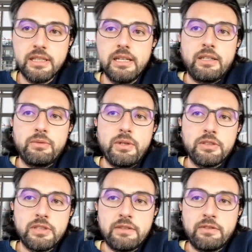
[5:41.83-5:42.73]
And we
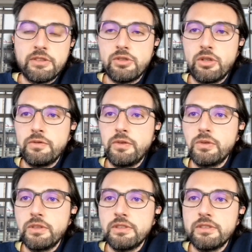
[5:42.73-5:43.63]
also have a strong
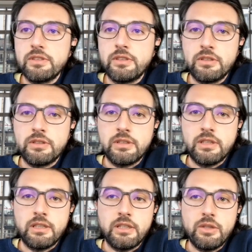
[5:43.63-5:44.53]
focus on
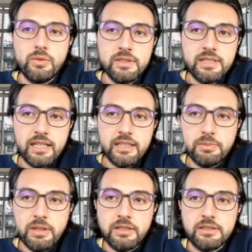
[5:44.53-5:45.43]
US
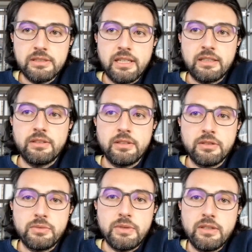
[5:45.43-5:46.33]
taxpayers that
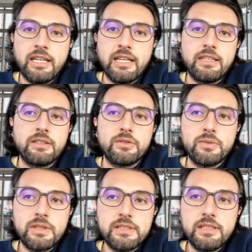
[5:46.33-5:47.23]
are relocating to
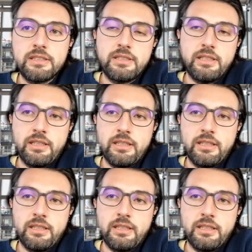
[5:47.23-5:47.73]
Switzerland